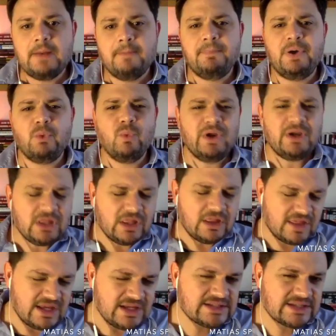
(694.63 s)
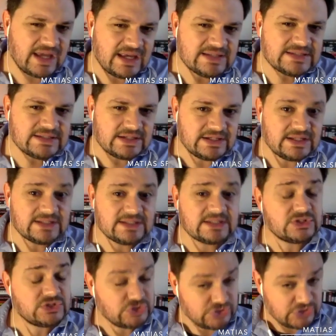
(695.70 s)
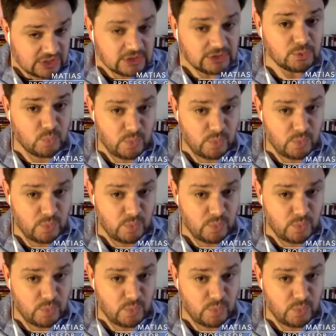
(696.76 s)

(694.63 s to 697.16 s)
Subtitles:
But one of the things case studies struggle